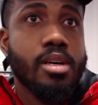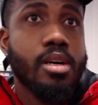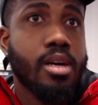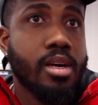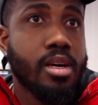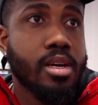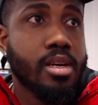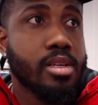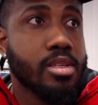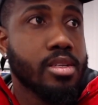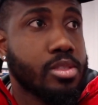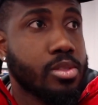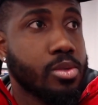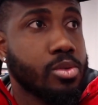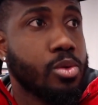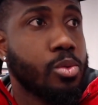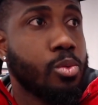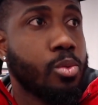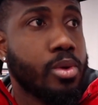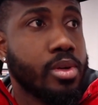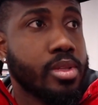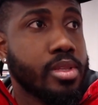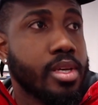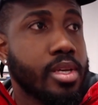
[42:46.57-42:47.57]
And to the
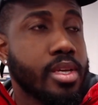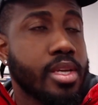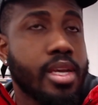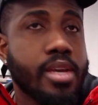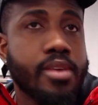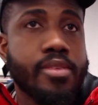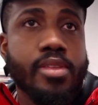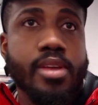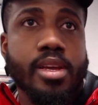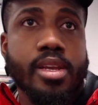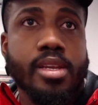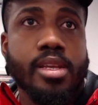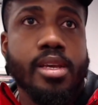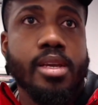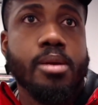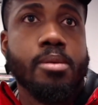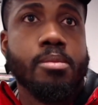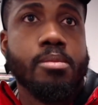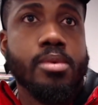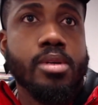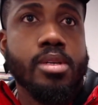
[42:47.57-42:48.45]
one that gave their name,